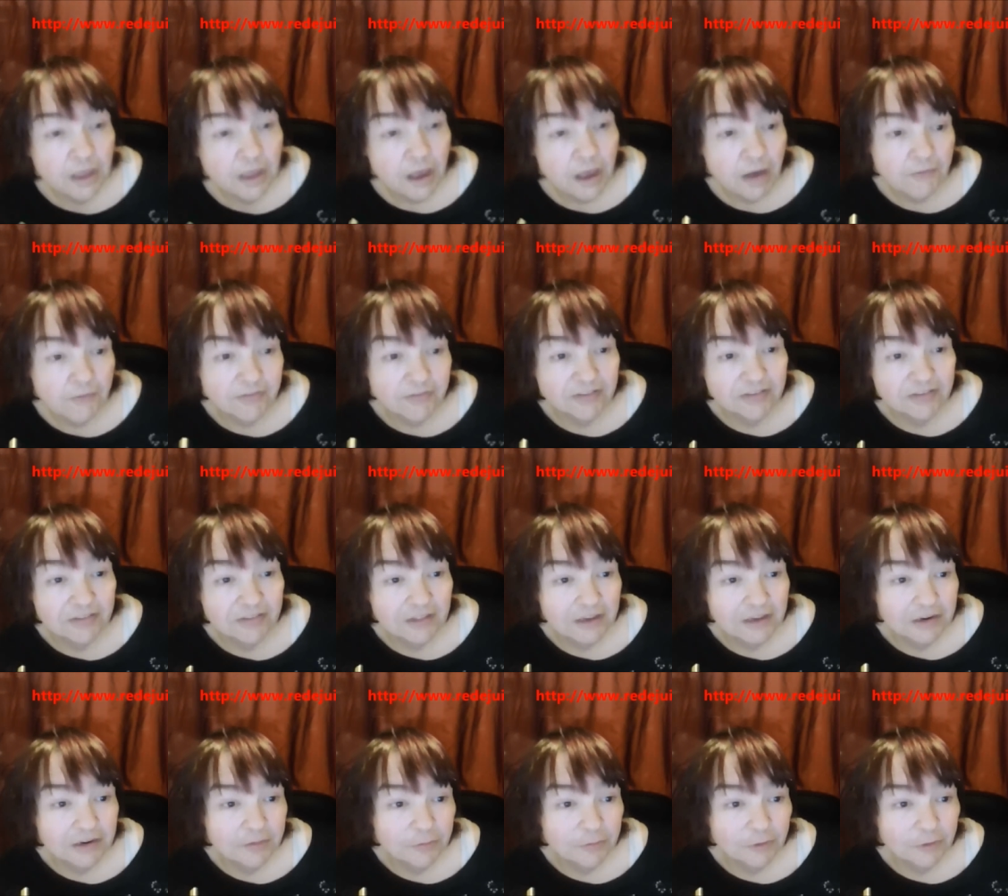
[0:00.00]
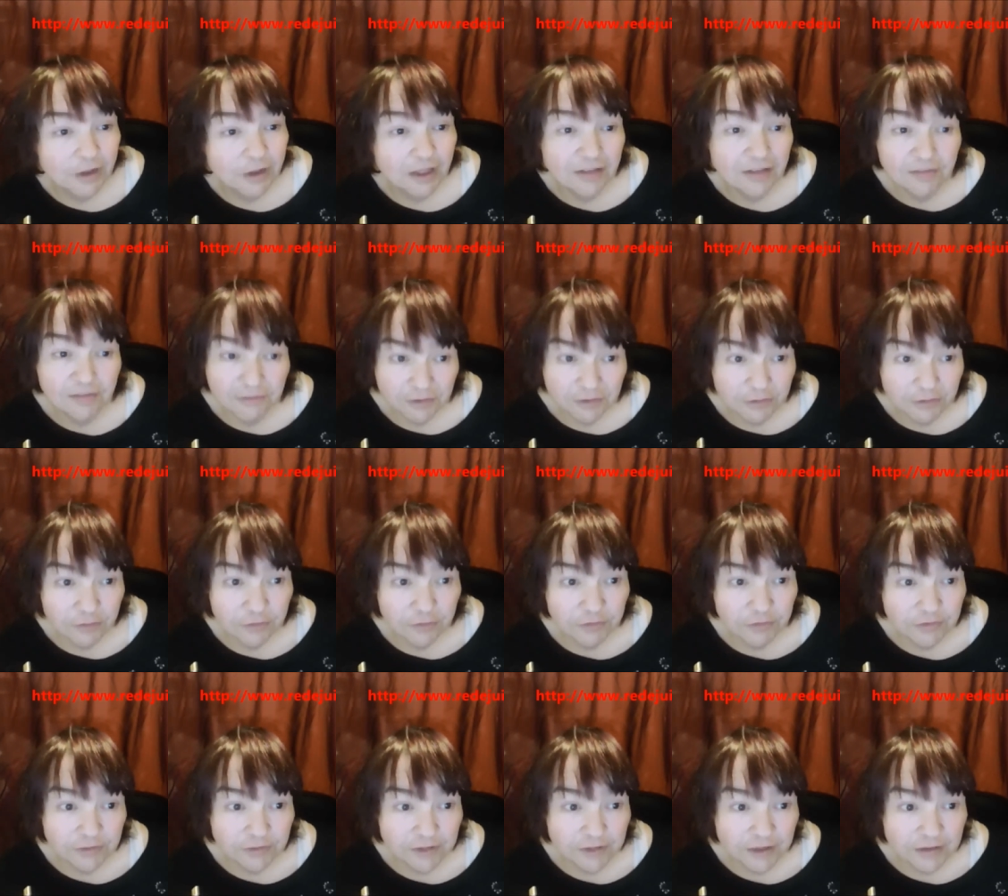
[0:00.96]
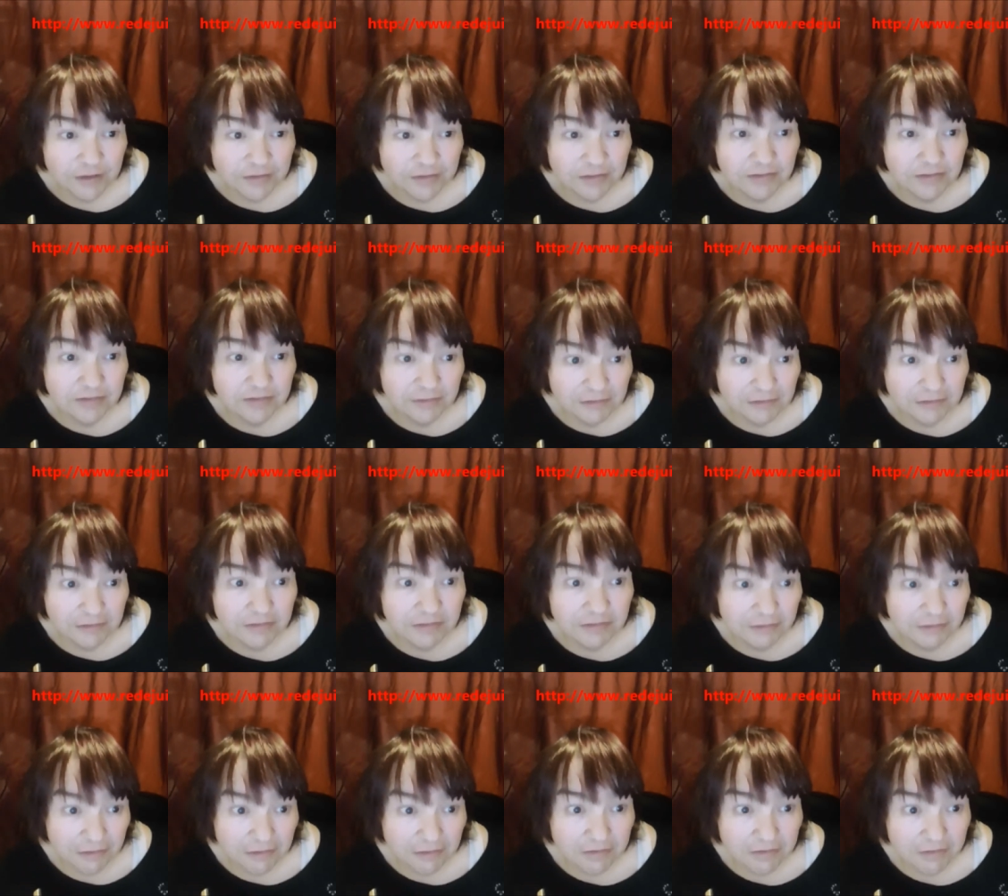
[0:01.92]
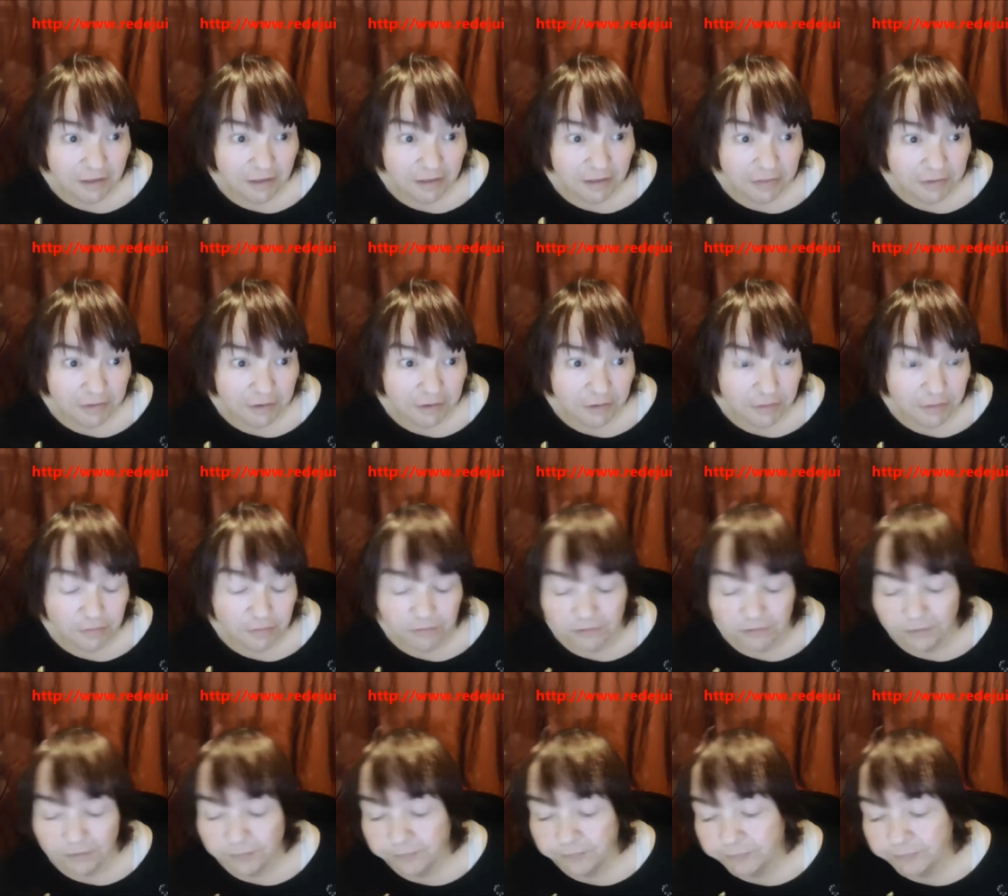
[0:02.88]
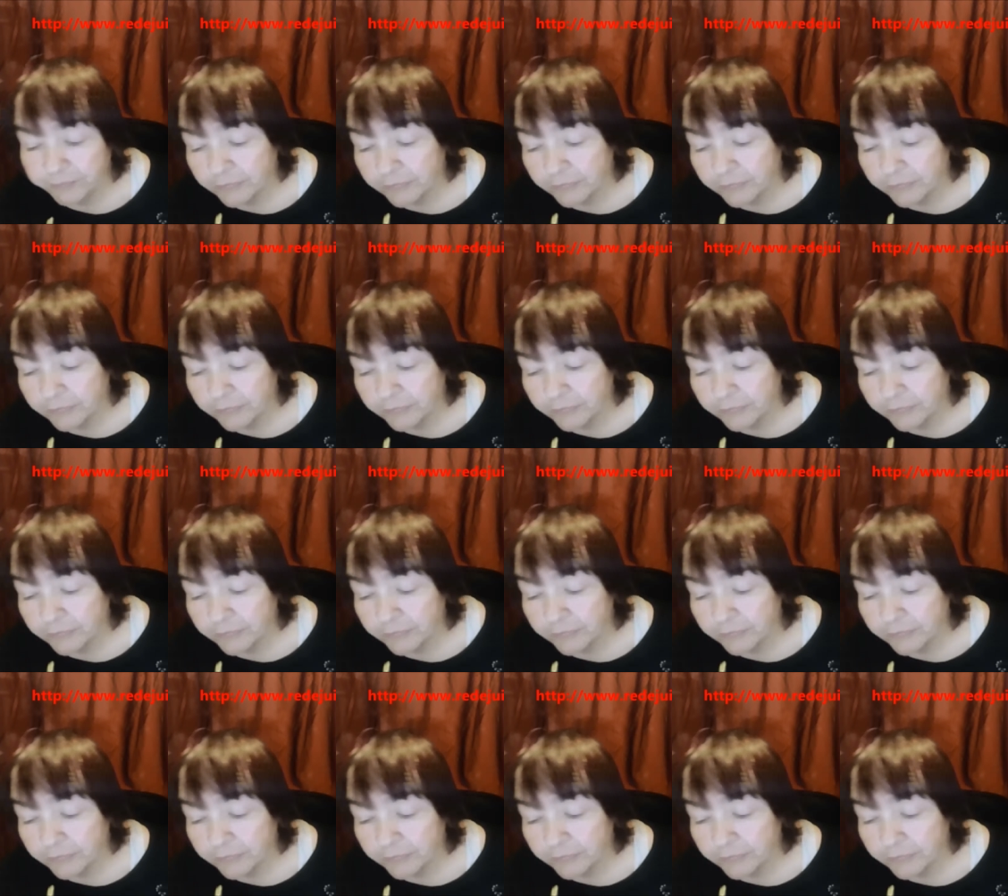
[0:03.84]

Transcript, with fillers: Obviously, they didn't realize Dickinson, Texas is south of Houston.